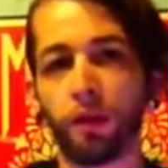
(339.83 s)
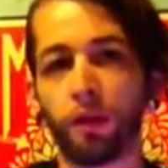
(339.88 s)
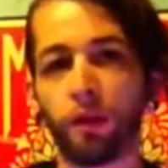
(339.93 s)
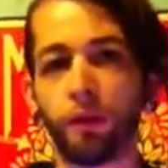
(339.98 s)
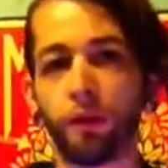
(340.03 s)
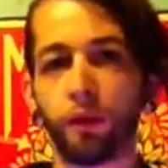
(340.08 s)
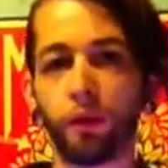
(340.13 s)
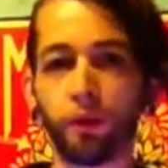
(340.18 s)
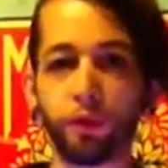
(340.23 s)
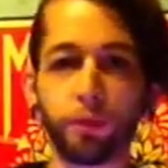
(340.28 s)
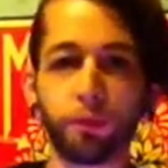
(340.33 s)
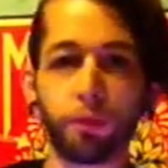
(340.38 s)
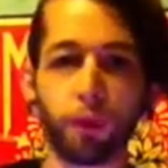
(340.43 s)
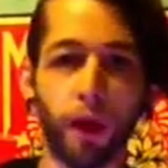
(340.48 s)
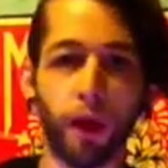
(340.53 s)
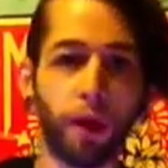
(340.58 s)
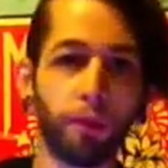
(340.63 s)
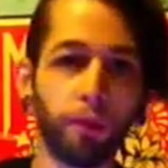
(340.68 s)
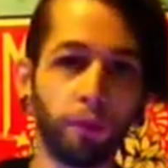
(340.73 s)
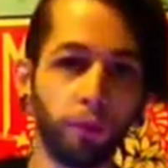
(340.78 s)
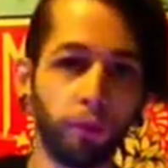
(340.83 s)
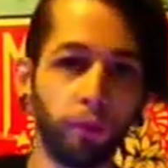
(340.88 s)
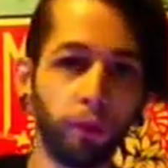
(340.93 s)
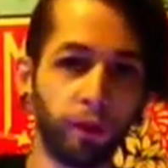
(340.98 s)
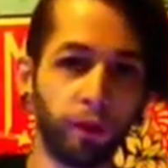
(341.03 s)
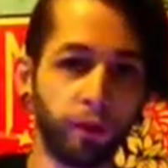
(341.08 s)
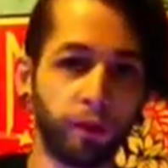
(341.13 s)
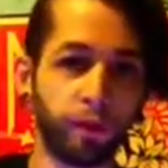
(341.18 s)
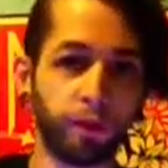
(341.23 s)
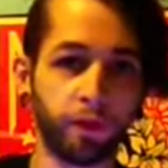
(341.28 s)
The only problem
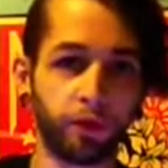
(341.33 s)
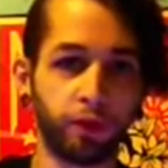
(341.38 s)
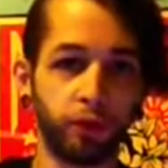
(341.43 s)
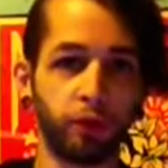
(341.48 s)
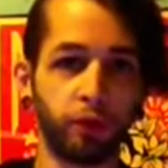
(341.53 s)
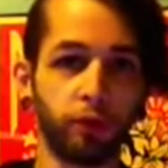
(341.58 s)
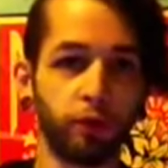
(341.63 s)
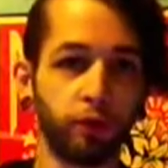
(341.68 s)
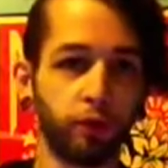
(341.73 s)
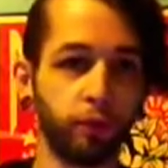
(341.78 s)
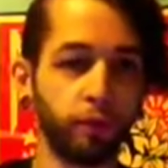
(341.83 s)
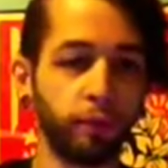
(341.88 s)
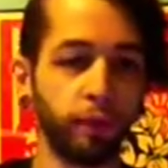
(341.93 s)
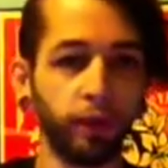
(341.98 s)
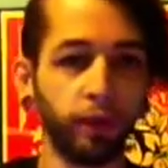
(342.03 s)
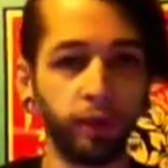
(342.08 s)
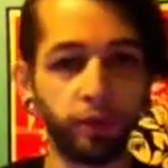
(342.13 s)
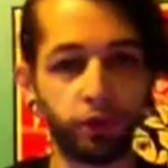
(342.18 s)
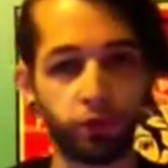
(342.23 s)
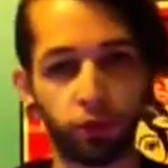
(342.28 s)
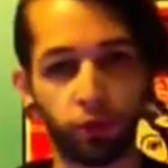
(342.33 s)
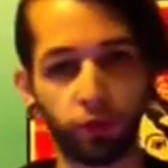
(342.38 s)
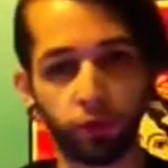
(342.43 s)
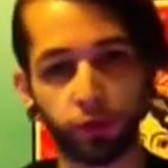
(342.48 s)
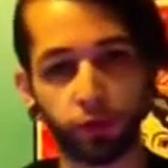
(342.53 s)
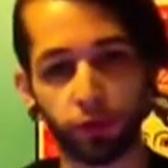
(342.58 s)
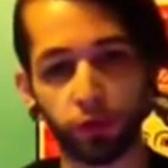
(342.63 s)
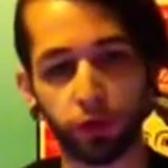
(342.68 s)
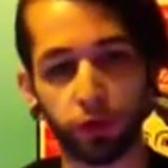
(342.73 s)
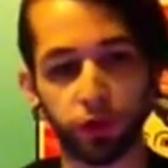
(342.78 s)
with the term
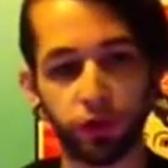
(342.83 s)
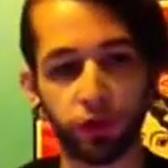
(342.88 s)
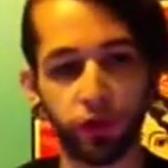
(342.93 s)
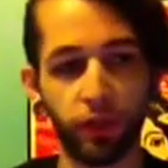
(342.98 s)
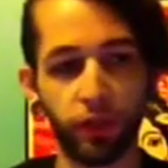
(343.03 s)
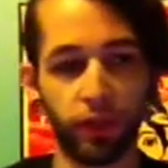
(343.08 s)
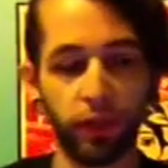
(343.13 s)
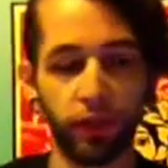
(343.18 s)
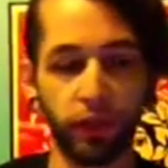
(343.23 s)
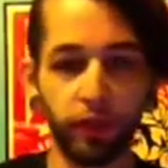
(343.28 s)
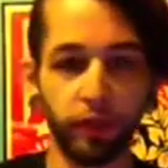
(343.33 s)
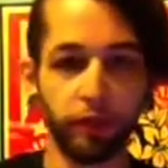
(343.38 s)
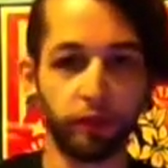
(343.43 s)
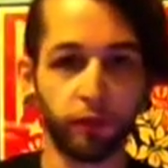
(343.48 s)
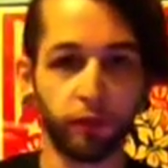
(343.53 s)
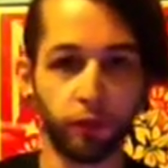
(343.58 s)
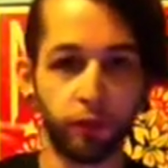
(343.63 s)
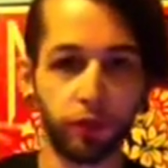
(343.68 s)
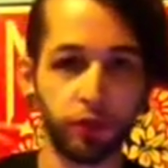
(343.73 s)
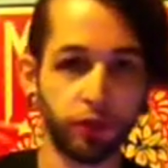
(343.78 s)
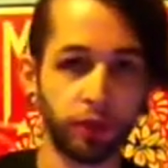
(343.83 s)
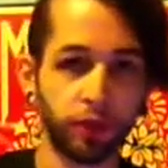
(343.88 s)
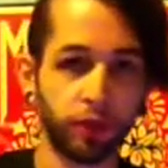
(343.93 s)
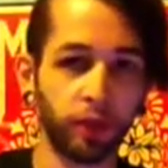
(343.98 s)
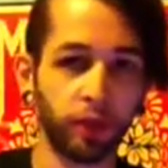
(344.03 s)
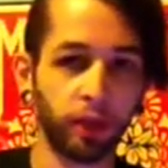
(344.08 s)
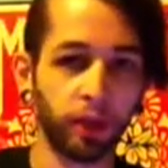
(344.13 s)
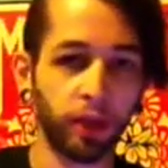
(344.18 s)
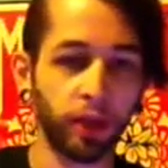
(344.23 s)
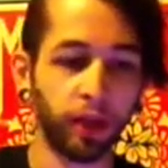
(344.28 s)
introversion and inversion
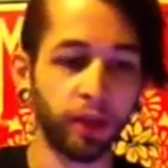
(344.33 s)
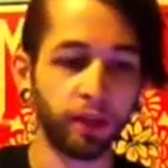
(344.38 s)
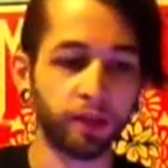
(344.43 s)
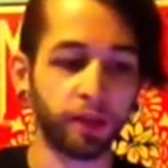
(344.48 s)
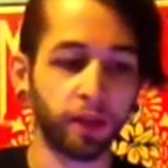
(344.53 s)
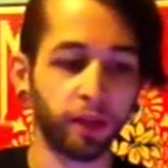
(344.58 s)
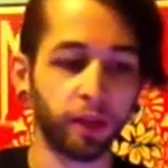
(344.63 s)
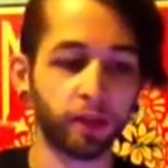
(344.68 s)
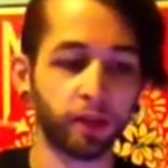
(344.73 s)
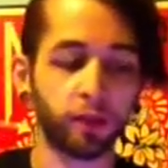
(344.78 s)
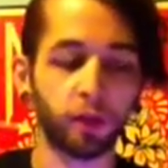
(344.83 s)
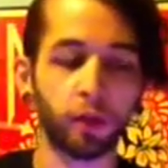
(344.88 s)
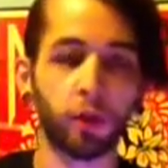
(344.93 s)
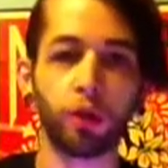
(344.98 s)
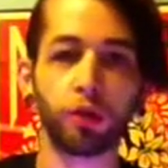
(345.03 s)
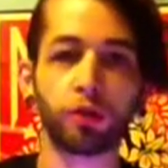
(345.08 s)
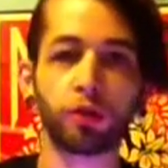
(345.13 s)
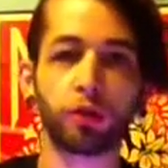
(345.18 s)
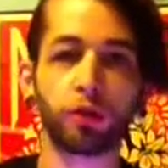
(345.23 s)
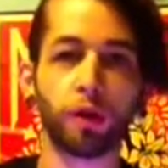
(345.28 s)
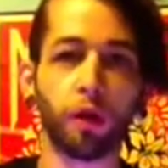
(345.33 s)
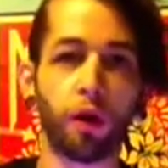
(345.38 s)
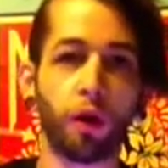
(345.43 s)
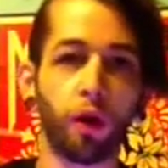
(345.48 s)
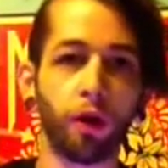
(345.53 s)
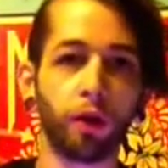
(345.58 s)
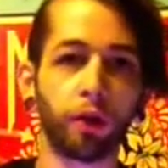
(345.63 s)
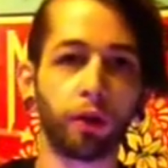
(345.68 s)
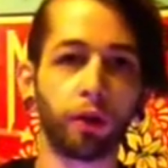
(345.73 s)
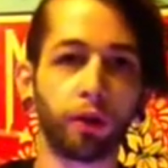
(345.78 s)
is that it's largely
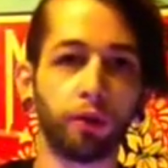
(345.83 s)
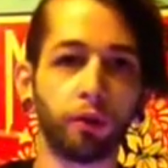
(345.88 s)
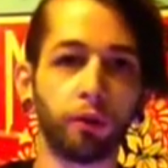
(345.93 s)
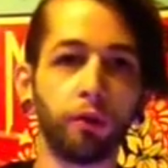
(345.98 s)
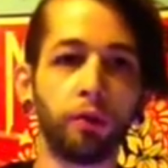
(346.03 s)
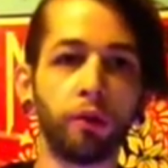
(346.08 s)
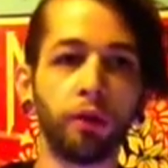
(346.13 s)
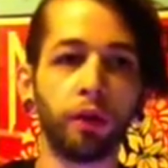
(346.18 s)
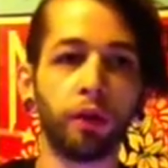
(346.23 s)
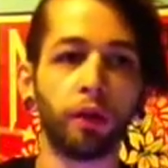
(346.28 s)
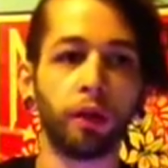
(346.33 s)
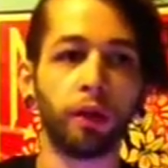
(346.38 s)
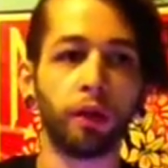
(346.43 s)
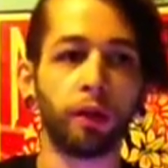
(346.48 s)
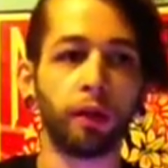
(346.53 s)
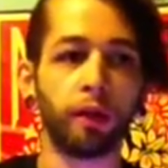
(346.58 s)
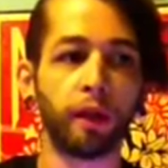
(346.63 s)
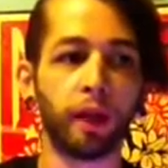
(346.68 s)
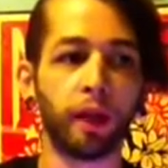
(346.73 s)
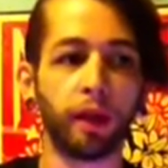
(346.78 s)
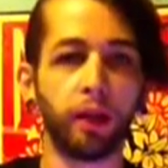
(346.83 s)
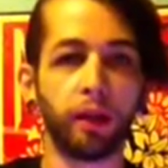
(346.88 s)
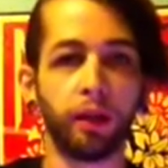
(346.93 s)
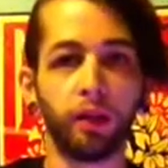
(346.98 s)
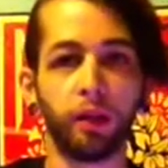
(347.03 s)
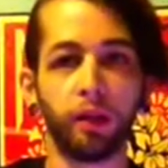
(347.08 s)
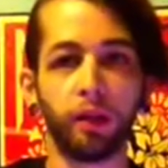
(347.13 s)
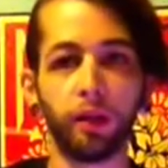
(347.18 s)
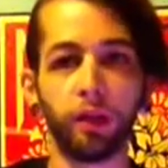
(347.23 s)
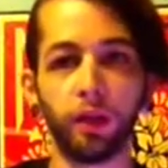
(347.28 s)
argued that
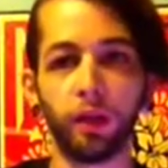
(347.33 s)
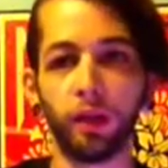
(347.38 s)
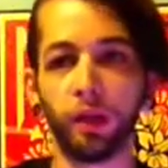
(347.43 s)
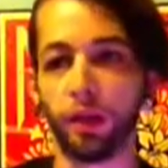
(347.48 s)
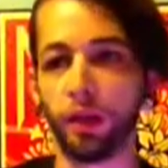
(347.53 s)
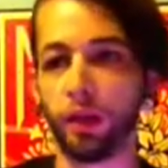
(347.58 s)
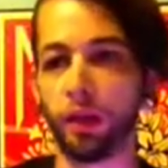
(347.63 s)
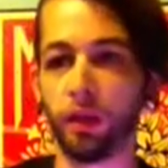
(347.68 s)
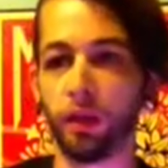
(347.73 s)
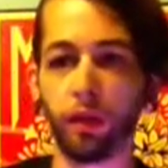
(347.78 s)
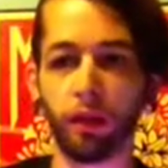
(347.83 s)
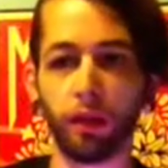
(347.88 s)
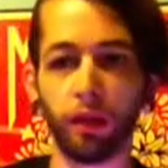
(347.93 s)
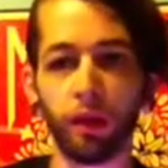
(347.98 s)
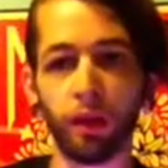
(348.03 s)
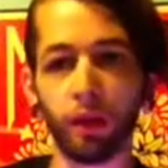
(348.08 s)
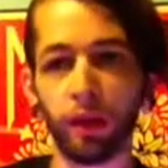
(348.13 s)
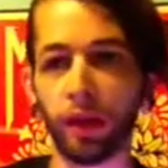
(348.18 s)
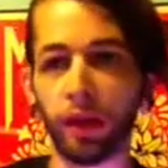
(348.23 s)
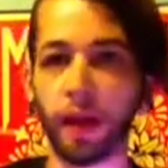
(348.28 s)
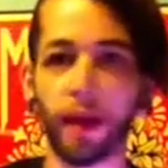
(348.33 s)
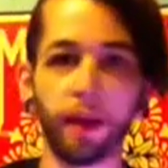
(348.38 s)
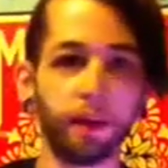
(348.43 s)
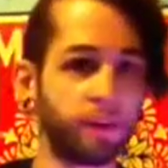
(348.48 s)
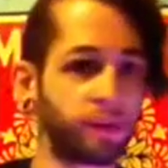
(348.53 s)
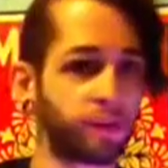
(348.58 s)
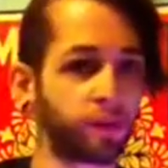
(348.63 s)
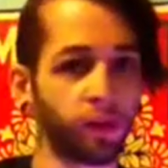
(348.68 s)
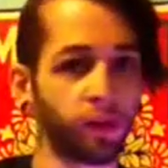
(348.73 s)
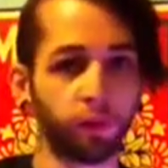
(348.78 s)
it has
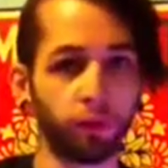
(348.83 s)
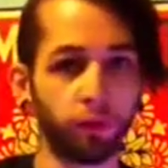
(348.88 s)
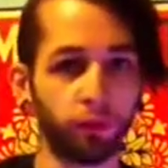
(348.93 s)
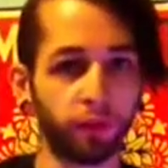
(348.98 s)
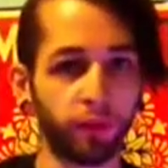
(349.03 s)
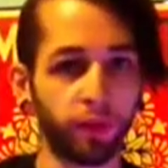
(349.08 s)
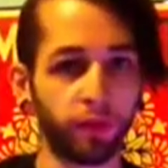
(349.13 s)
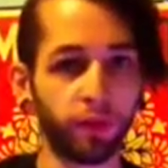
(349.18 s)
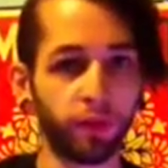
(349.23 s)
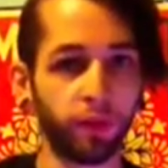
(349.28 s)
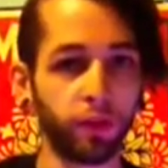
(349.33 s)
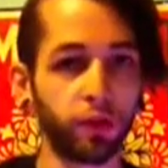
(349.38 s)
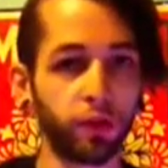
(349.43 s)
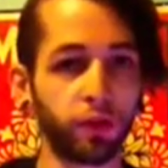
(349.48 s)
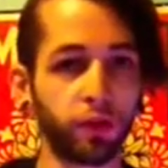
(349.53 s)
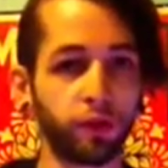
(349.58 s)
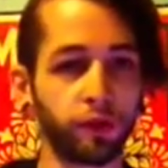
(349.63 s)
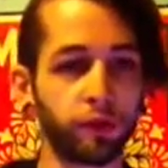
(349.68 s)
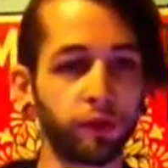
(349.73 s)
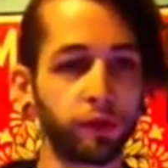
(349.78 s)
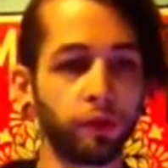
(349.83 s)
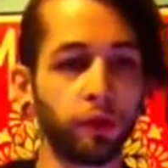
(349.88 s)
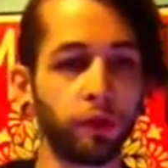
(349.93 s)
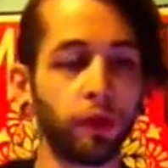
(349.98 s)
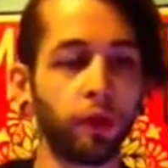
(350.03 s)
several definitions.